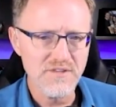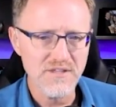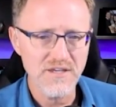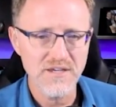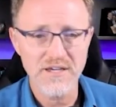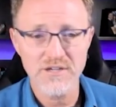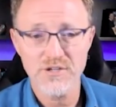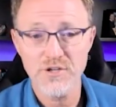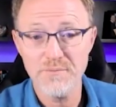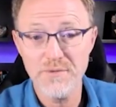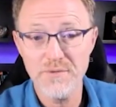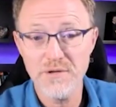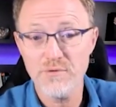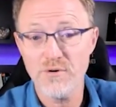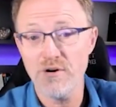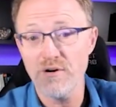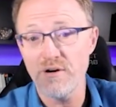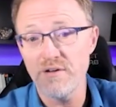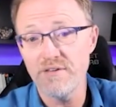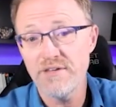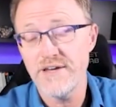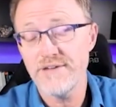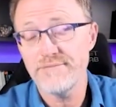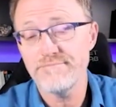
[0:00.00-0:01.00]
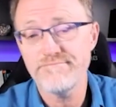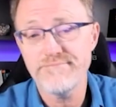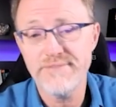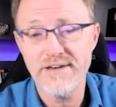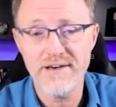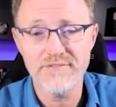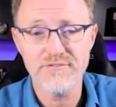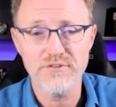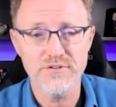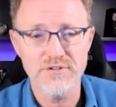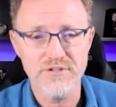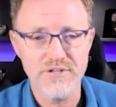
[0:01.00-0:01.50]
I could be wrong on that. I will
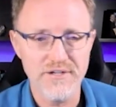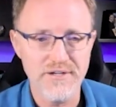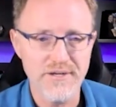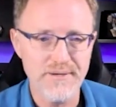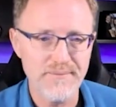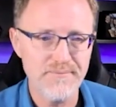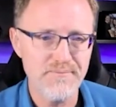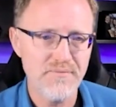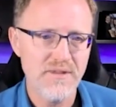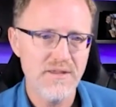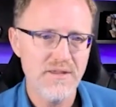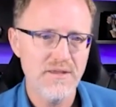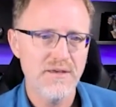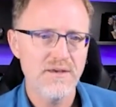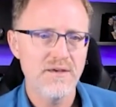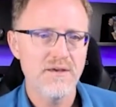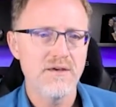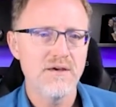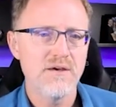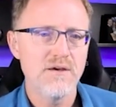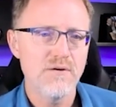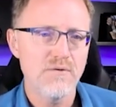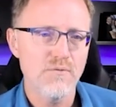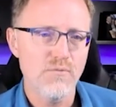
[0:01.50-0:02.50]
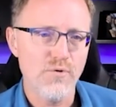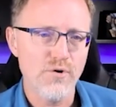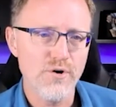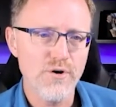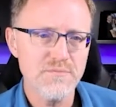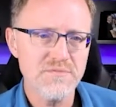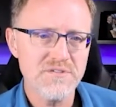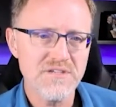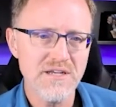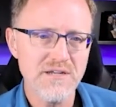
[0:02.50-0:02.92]
have to look it up. Worms